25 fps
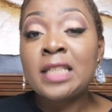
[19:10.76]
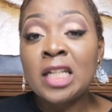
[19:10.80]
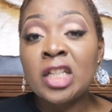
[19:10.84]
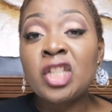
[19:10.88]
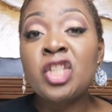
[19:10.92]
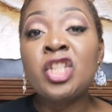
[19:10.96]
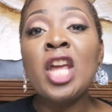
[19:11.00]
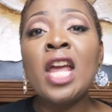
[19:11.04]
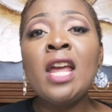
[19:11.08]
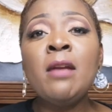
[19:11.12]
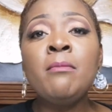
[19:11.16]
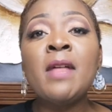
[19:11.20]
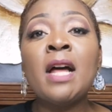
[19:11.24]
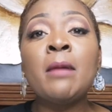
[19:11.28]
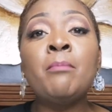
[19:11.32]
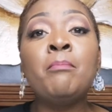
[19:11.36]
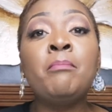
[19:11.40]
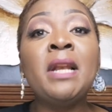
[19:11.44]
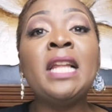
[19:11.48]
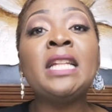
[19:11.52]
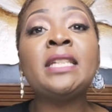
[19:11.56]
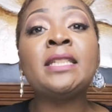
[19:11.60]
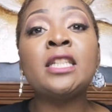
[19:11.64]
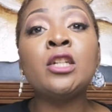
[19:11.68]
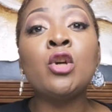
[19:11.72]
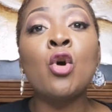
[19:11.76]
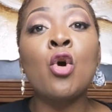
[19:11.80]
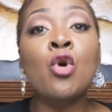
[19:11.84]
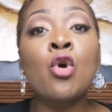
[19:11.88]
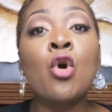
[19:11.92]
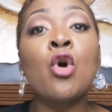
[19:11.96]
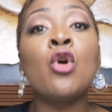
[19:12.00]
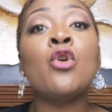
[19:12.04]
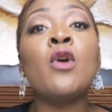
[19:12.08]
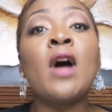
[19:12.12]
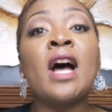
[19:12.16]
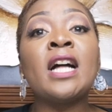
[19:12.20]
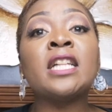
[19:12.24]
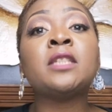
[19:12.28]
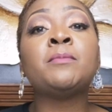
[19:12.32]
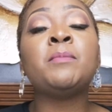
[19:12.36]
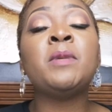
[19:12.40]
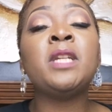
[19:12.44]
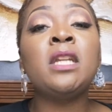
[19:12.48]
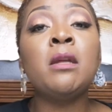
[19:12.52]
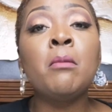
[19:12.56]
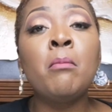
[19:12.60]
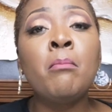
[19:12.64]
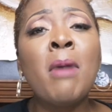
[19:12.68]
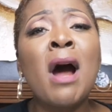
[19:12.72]
It's a shame that Blessing Okoro
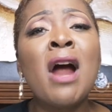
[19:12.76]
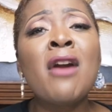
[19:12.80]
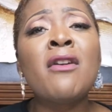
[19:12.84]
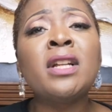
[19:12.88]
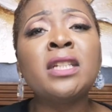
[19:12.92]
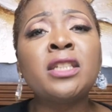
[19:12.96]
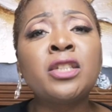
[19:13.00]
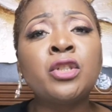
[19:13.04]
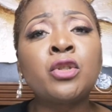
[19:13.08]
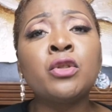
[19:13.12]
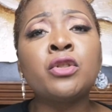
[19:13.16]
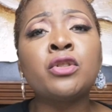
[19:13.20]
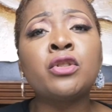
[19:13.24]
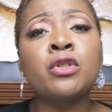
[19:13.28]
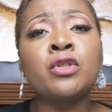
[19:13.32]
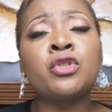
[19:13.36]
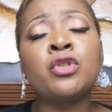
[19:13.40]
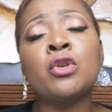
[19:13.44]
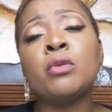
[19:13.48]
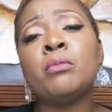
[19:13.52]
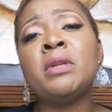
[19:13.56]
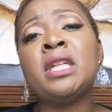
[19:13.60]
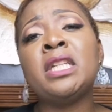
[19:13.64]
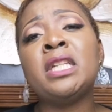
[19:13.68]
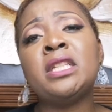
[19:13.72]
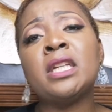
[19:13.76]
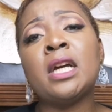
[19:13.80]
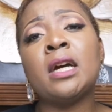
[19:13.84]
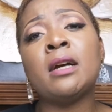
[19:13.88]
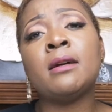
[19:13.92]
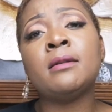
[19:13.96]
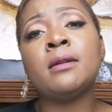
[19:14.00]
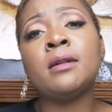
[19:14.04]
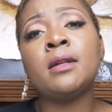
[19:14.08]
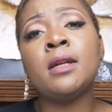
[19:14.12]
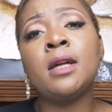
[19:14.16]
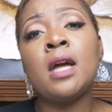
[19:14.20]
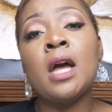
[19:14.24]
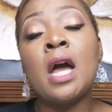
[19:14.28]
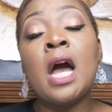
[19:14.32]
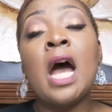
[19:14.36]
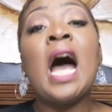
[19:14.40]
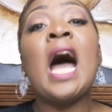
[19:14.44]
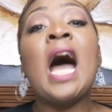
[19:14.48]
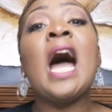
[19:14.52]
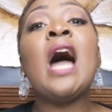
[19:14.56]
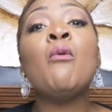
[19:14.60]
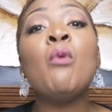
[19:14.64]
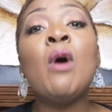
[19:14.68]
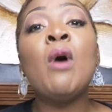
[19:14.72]
has been embarrassed on social media.
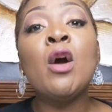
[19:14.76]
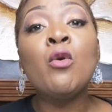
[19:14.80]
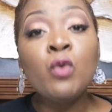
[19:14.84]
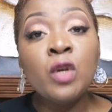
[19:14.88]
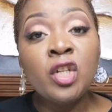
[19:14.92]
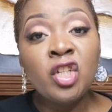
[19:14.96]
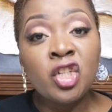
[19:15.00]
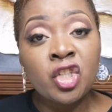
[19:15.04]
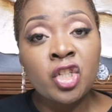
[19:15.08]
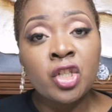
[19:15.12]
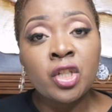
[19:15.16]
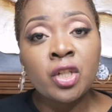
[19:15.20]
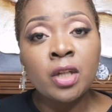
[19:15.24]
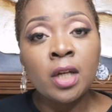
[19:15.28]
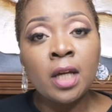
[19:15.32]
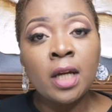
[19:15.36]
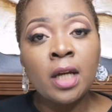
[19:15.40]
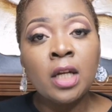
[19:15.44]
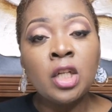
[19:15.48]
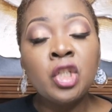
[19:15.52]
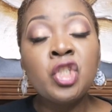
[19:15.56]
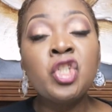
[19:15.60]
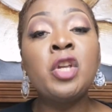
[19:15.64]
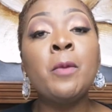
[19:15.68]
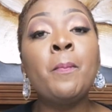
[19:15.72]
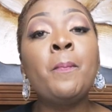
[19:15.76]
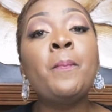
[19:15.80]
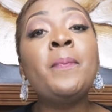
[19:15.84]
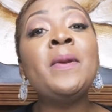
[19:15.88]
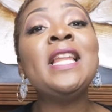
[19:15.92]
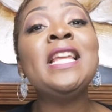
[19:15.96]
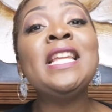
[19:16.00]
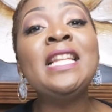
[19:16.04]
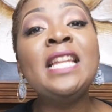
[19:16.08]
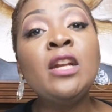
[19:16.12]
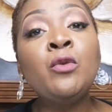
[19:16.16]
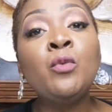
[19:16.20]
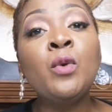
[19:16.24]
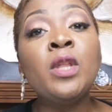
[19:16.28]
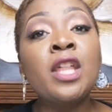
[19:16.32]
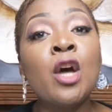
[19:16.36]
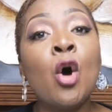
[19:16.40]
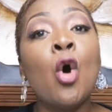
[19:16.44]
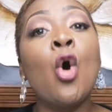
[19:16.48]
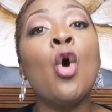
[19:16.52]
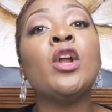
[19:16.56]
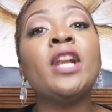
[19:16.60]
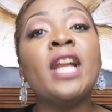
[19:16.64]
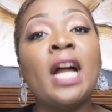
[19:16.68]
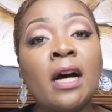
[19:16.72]
How I wish she pleaded
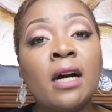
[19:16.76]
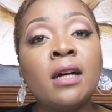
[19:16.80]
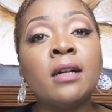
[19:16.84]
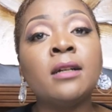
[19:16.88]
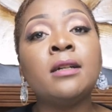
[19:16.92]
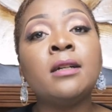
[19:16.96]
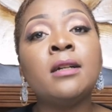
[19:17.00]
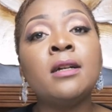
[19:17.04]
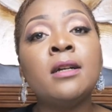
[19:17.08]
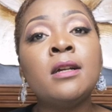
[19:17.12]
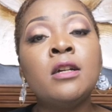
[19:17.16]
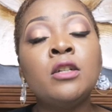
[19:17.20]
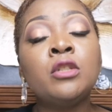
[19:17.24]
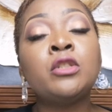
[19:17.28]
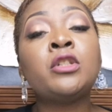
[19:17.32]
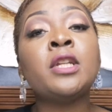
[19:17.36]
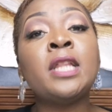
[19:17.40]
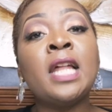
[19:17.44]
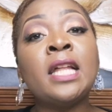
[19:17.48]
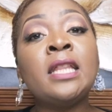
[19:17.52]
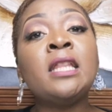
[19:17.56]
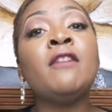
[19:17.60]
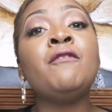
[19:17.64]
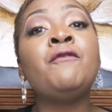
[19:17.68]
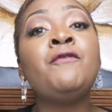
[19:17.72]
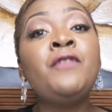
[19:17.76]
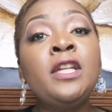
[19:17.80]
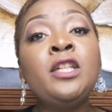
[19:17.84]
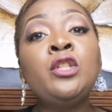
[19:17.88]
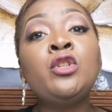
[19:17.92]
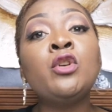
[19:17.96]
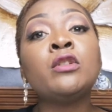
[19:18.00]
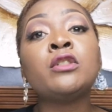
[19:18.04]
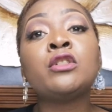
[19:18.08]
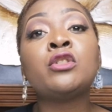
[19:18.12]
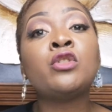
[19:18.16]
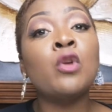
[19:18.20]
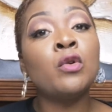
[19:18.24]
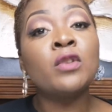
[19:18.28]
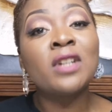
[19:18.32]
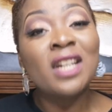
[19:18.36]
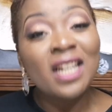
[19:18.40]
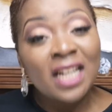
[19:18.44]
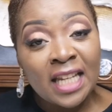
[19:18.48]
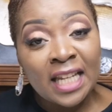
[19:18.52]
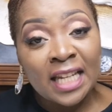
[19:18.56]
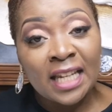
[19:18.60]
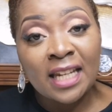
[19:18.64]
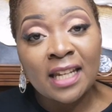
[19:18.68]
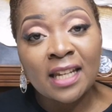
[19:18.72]
with the owner so that the videos
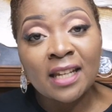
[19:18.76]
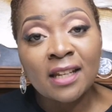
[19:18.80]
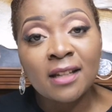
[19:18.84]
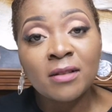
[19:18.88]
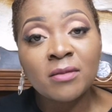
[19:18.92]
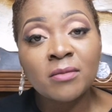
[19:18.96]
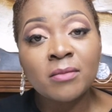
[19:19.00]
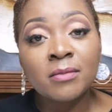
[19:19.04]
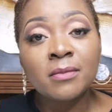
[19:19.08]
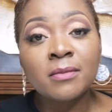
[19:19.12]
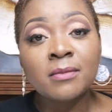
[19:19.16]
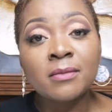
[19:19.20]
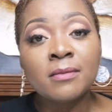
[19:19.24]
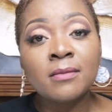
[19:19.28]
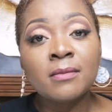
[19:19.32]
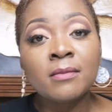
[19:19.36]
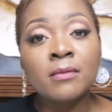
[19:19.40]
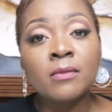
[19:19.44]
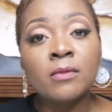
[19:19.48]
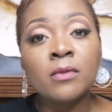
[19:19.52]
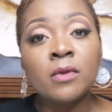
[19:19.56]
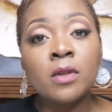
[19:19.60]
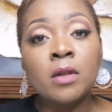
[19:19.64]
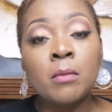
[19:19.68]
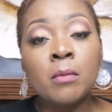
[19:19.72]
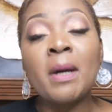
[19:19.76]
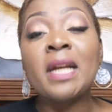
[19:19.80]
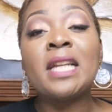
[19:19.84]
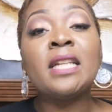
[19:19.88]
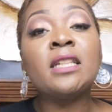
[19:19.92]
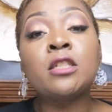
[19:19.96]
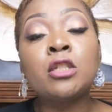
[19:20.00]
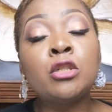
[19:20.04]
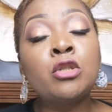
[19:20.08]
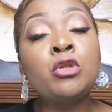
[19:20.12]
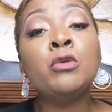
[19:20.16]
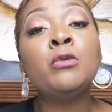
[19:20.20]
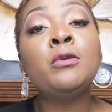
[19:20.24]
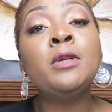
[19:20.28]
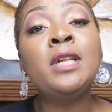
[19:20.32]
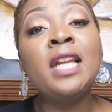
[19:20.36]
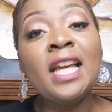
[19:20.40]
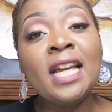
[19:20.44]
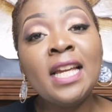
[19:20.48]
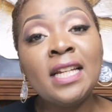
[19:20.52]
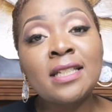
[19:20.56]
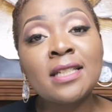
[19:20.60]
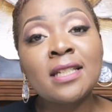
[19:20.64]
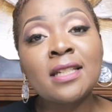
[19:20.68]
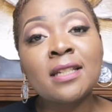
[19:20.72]
don't leak. But it's
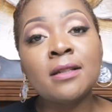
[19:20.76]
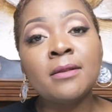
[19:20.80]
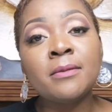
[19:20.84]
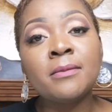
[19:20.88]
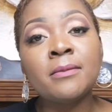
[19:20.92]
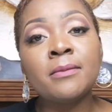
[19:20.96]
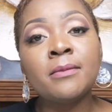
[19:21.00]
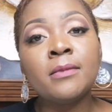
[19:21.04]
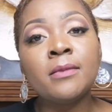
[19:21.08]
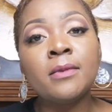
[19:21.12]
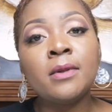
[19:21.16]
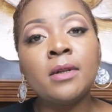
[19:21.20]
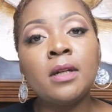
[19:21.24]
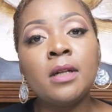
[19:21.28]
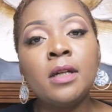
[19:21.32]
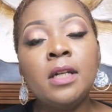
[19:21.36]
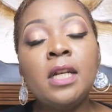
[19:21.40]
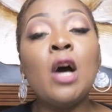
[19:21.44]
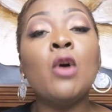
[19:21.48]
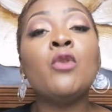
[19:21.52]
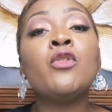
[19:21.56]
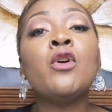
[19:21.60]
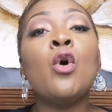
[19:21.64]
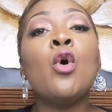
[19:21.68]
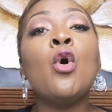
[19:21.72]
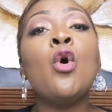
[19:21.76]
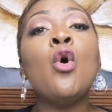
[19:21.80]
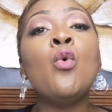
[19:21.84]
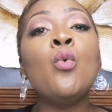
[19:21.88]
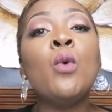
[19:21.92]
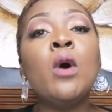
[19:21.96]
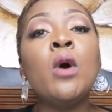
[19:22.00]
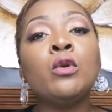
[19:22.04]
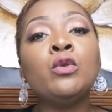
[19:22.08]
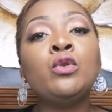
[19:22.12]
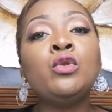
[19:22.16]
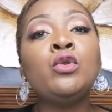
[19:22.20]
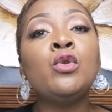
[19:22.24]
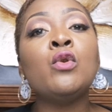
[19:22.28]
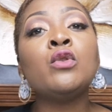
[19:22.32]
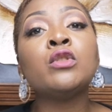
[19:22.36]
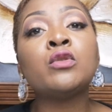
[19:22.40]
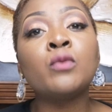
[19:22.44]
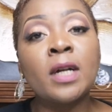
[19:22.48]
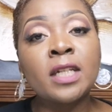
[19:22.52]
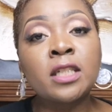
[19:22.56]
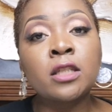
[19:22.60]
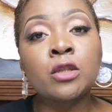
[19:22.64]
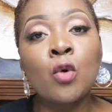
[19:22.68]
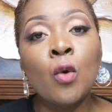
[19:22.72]
too late. Now the whole world
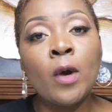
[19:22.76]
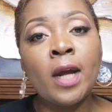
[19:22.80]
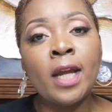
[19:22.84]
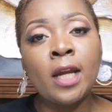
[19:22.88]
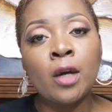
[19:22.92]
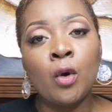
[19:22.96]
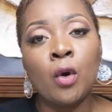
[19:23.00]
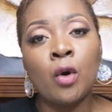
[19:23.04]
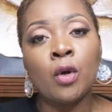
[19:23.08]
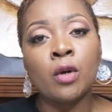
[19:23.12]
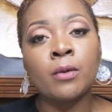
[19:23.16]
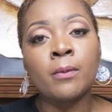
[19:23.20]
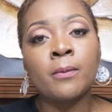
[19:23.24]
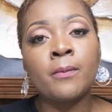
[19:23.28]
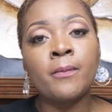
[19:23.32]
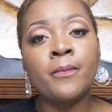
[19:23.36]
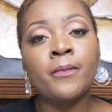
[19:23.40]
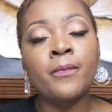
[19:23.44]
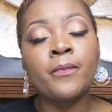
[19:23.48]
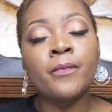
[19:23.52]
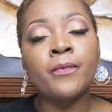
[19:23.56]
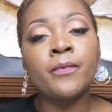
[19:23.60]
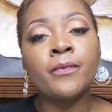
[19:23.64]
knows what's going on.